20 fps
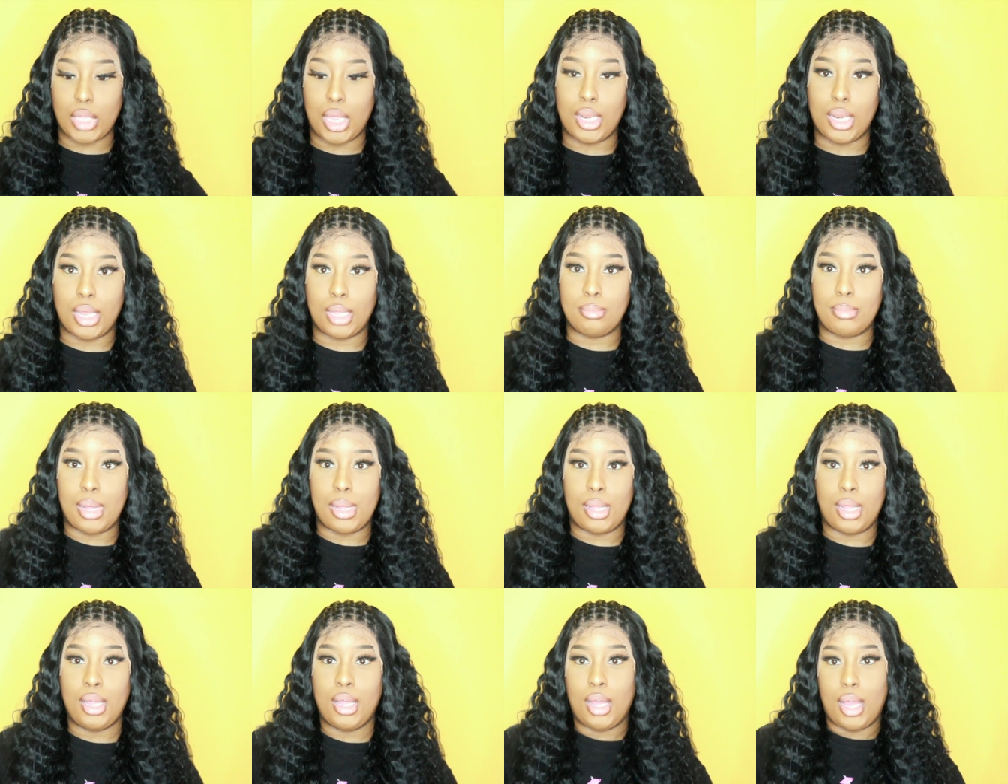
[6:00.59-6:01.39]
I like
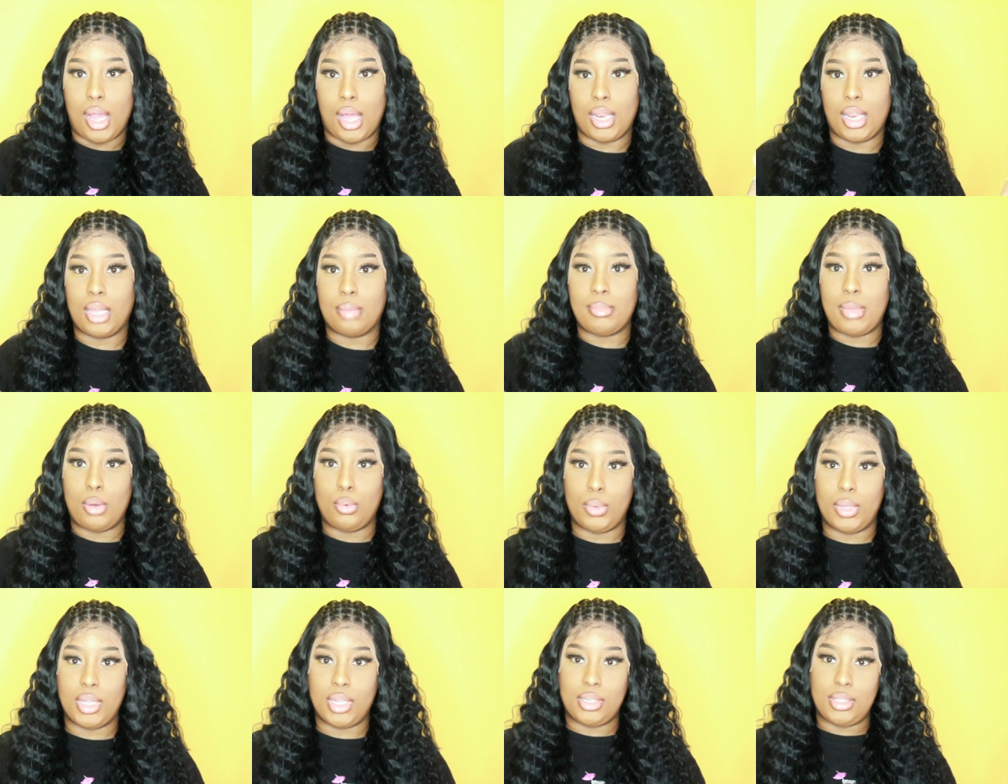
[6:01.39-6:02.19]
my, I like my
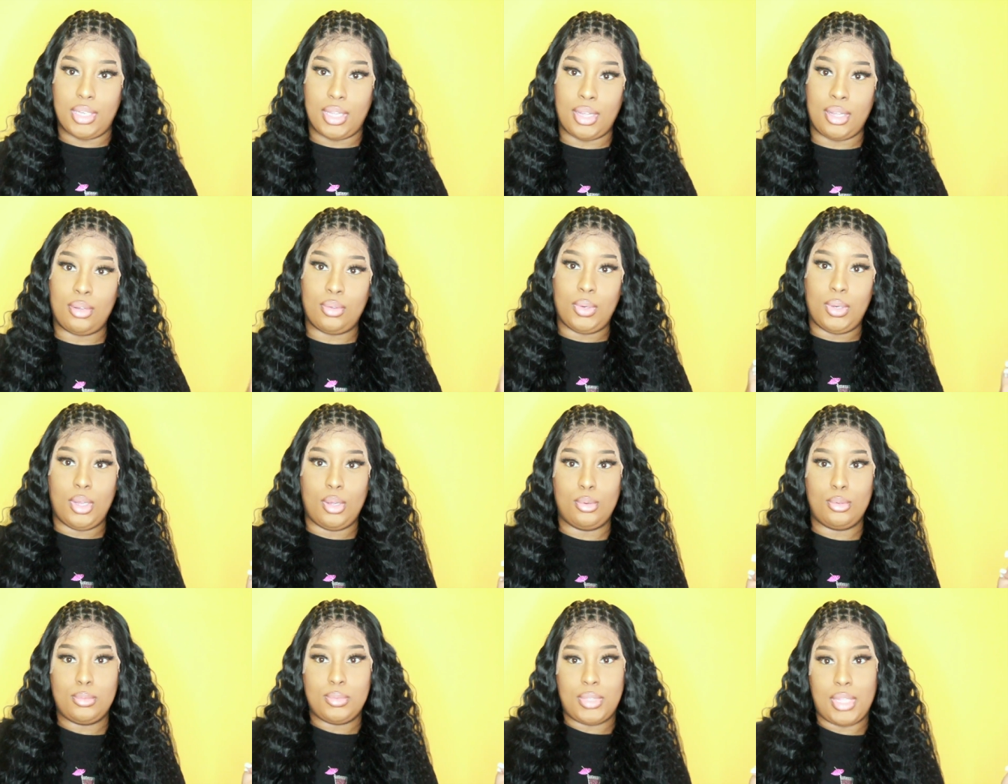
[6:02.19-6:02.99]
weight down
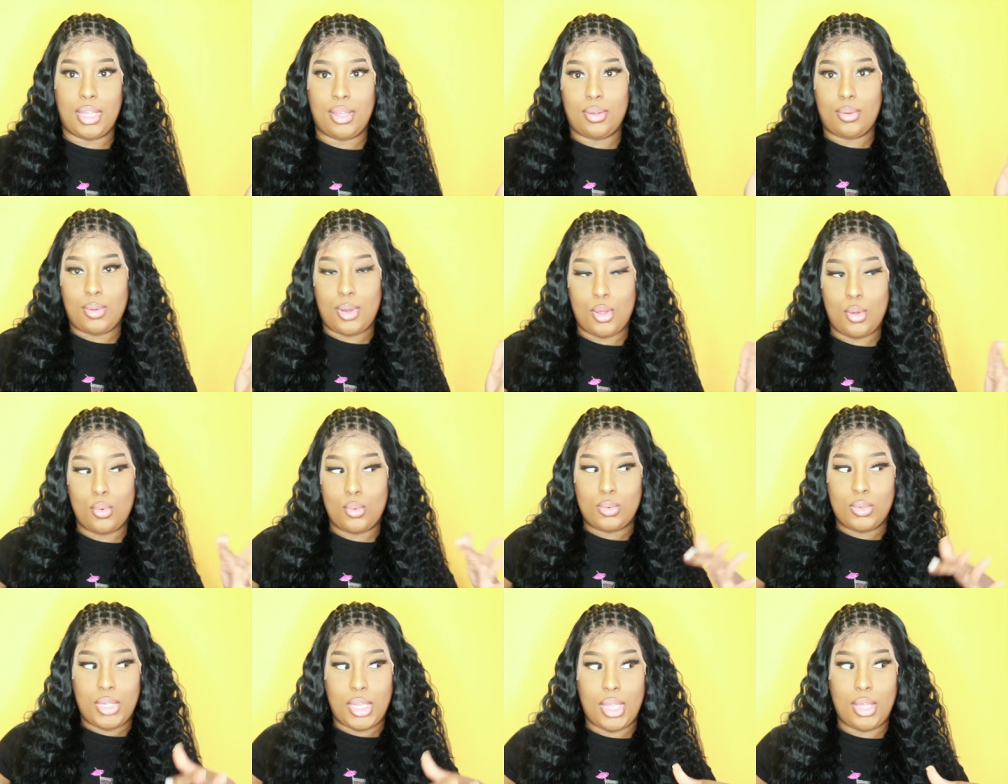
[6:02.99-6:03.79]
low, down low,
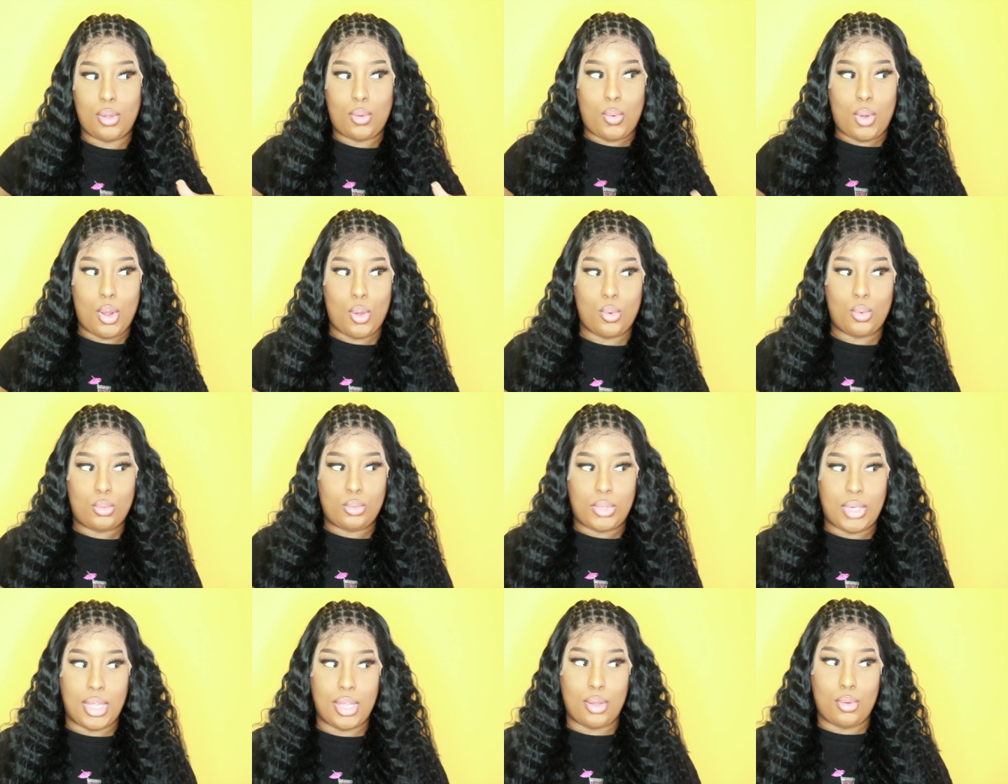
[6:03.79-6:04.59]
down low,
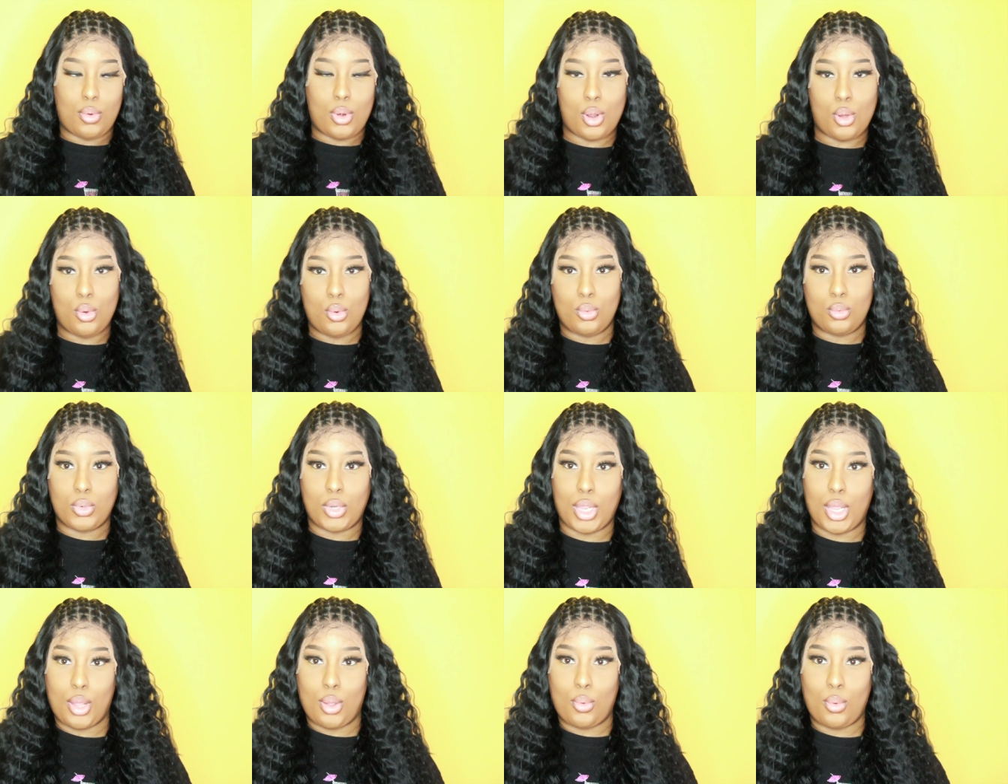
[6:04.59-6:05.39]
down low,
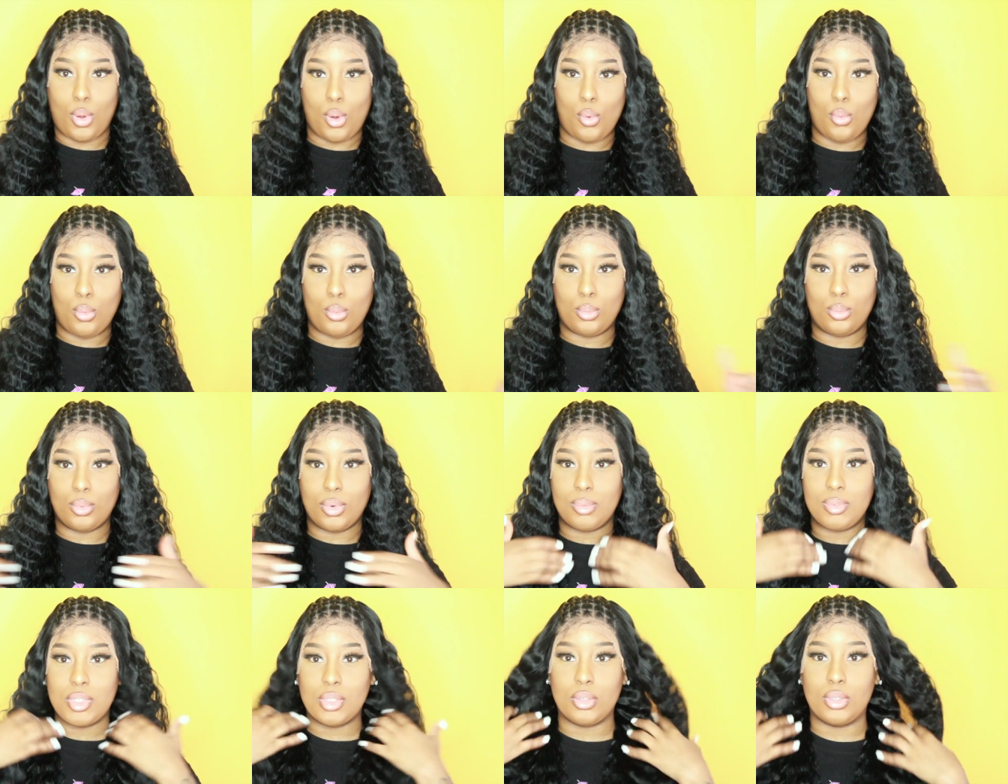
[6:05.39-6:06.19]
down low.
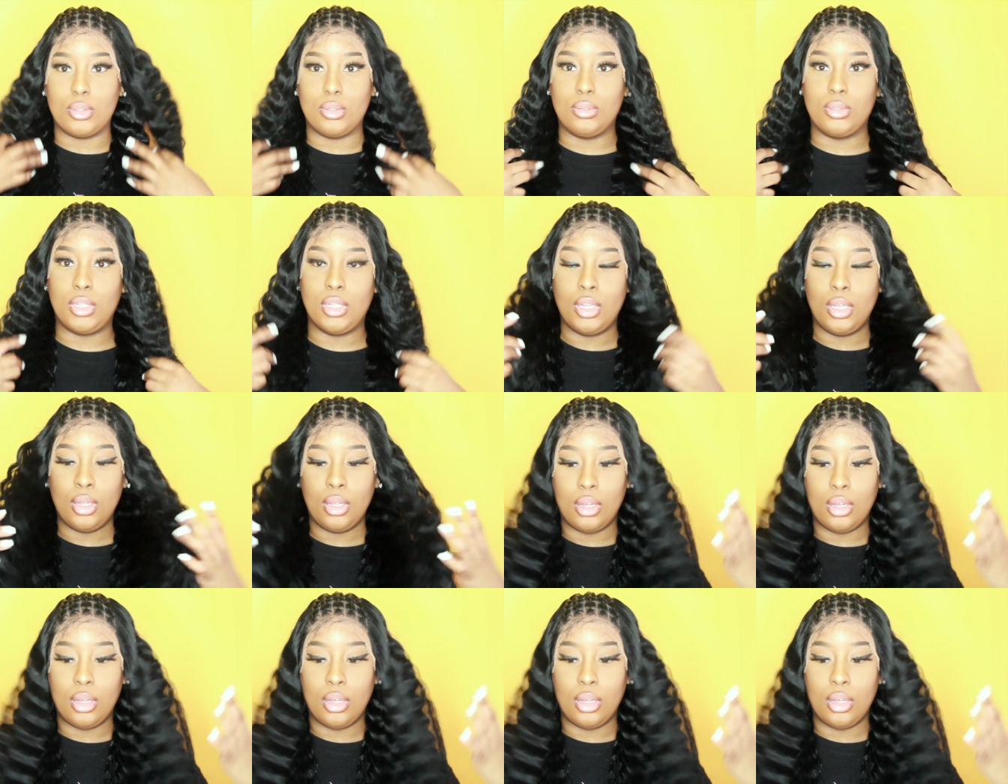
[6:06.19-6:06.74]
I'm so old.